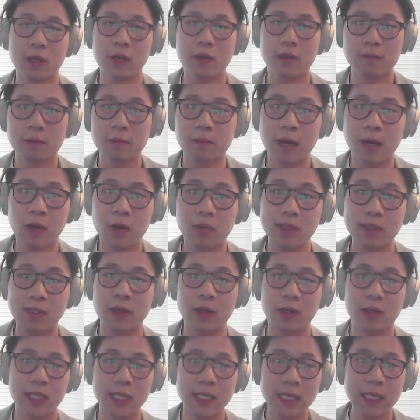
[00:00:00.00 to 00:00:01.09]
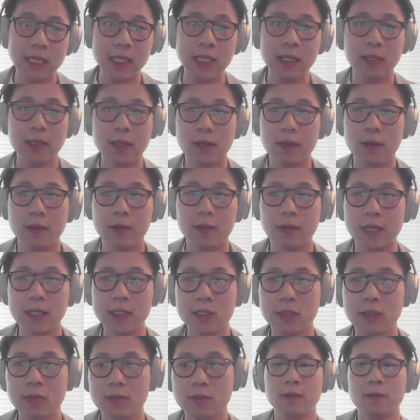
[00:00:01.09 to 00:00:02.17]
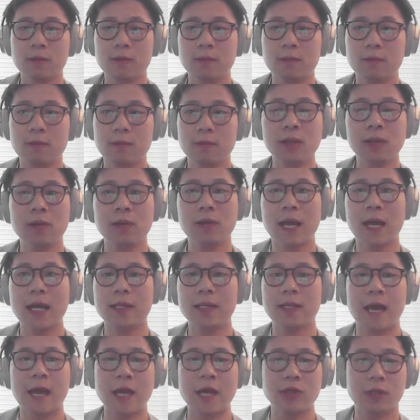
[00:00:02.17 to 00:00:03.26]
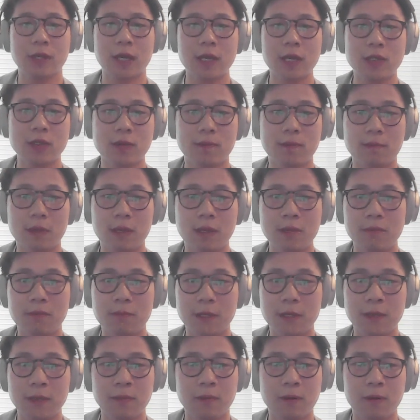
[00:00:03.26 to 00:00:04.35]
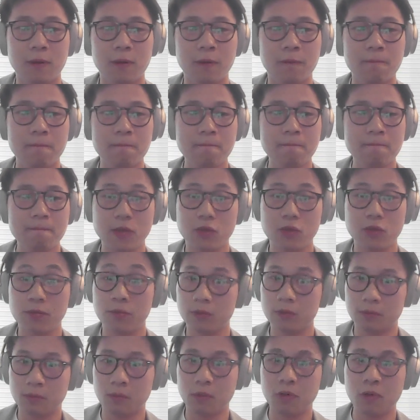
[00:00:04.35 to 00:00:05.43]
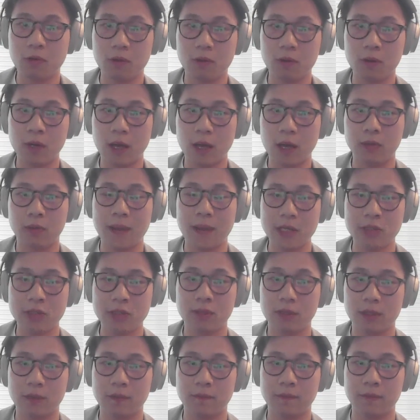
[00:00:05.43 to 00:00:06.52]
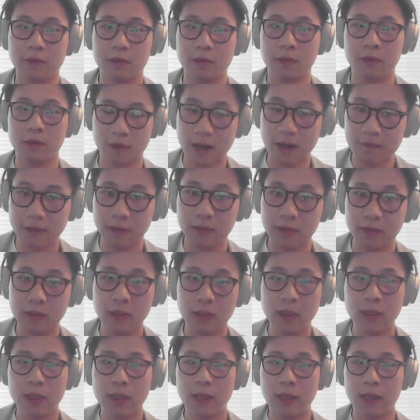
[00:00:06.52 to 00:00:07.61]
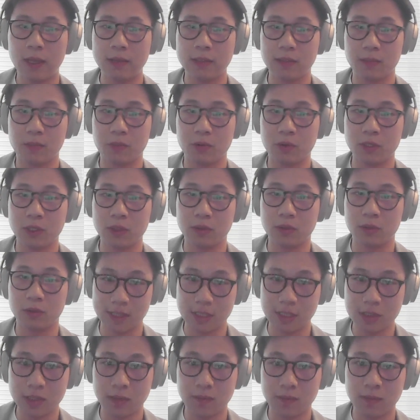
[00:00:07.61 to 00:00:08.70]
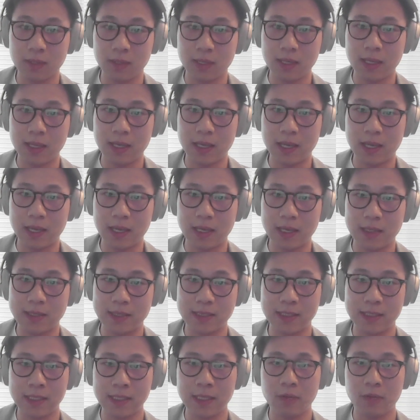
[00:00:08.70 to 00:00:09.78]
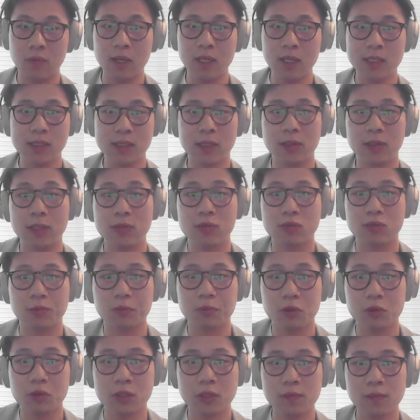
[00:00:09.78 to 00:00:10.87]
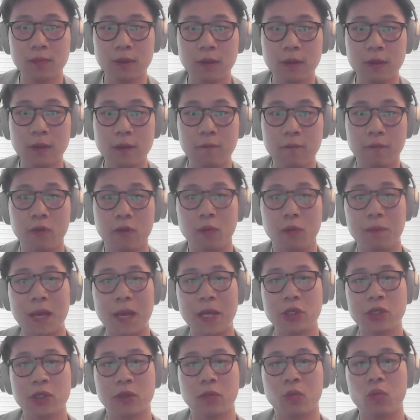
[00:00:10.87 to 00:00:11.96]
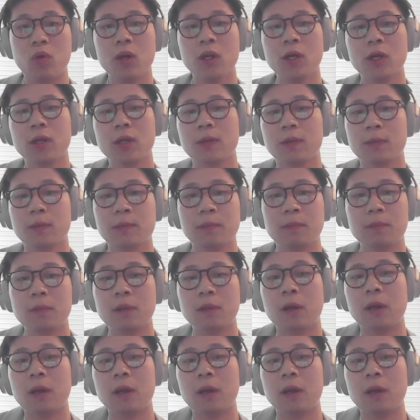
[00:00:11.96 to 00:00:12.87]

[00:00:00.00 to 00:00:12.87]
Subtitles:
more careful about what they're eating, right? So take a look at the education. Maybe you will contribute more on the measurement of your revenue and support your decision, and see what is the distribution for your patient, what are the